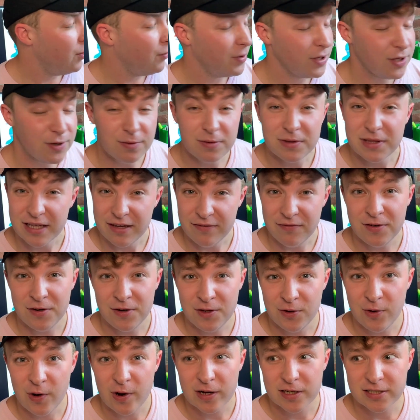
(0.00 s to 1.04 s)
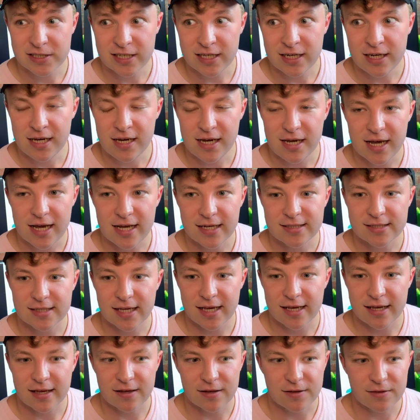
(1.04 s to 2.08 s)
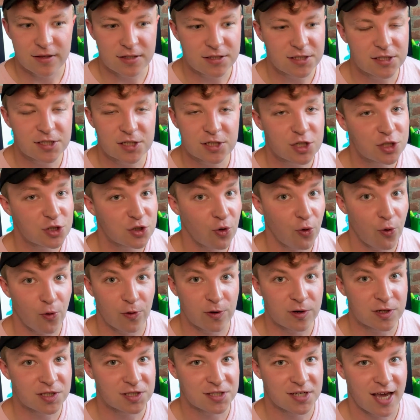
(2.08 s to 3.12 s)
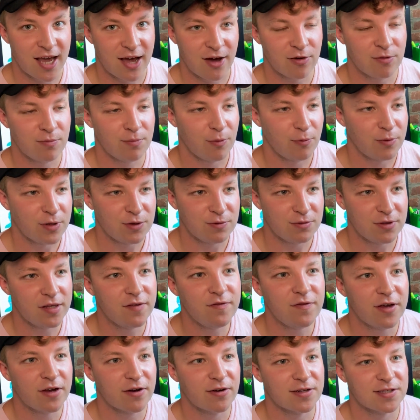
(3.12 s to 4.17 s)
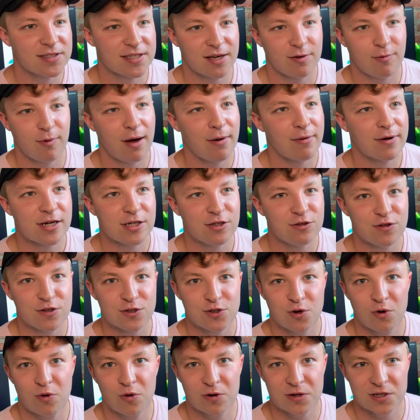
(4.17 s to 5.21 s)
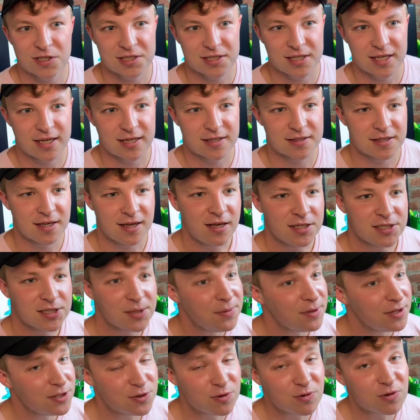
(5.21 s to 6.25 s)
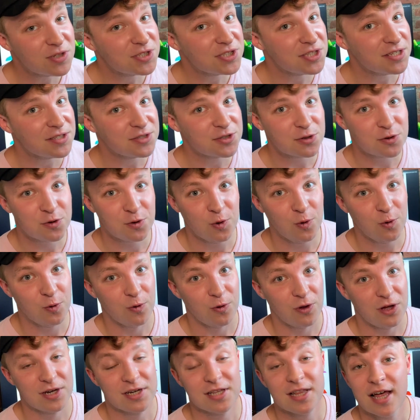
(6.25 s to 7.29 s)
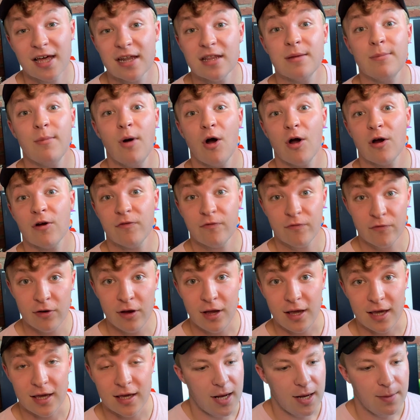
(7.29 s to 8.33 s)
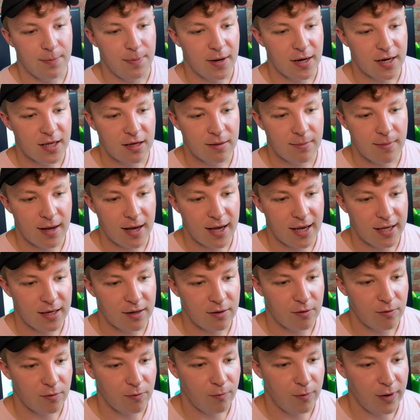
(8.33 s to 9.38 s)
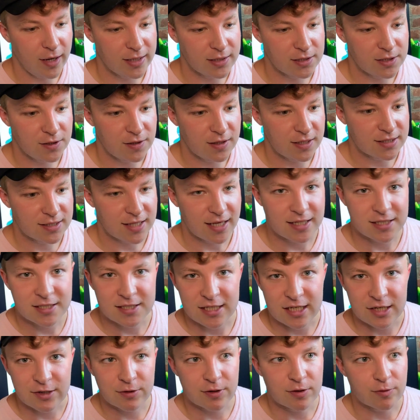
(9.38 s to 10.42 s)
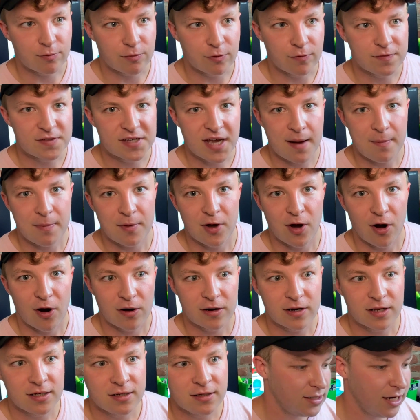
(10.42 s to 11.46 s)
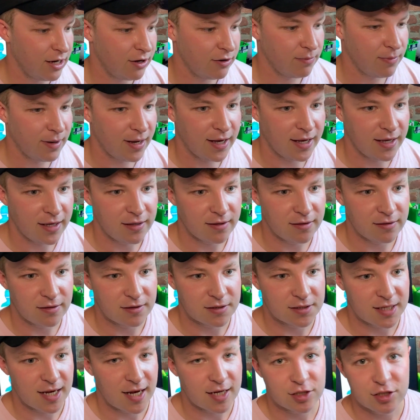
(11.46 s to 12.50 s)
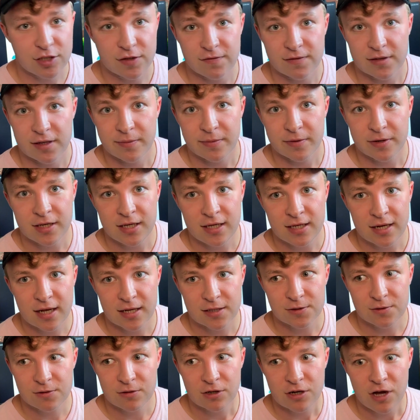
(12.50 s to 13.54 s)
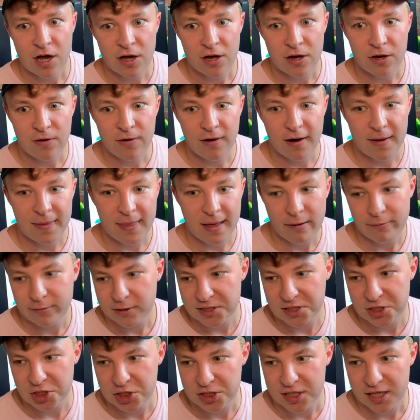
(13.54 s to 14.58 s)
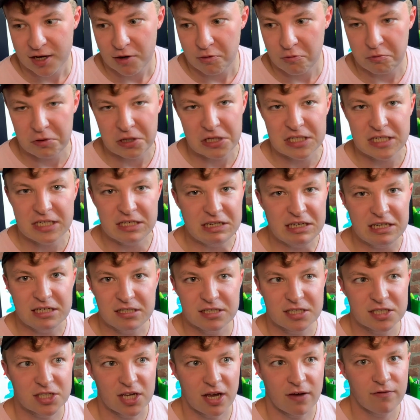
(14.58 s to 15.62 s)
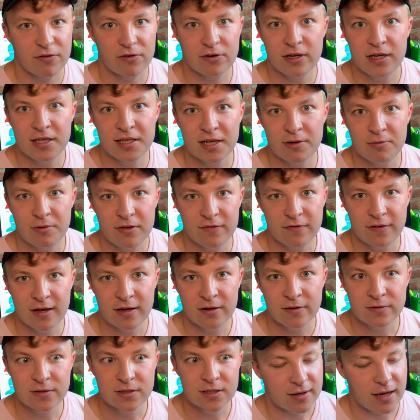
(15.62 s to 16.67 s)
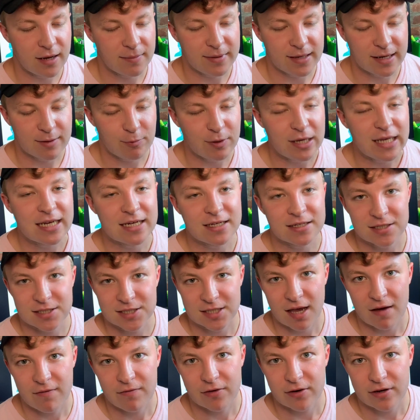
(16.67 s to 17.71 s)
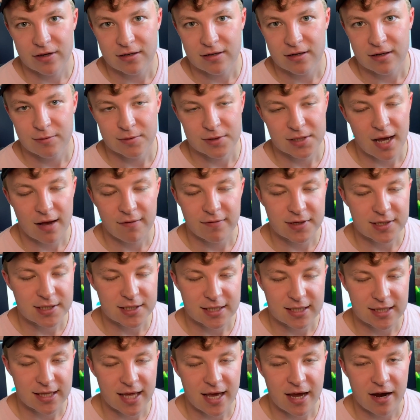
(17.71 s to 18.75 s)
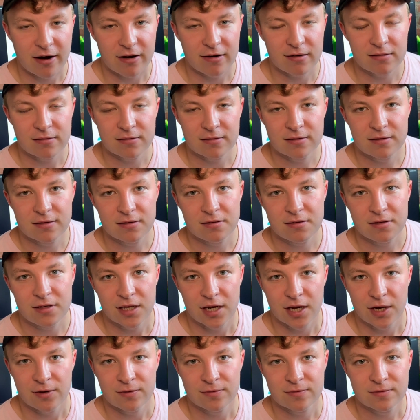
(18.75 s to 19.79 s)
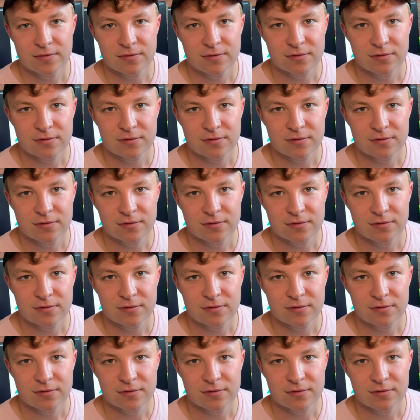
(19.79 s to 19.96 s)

When you live in New York City, it's like, this is such a tourist town, but when you live here, it's like, why would I do the tourist things? Some of the tourist things are cool, and a lot of them are free. A buddy of mine went to this like secret rooftop garden down by the Statue of Liberty not too long ago, and that was just like a really neat discovery that we found. I mean, we didn't discover it. It was obviously there, you know.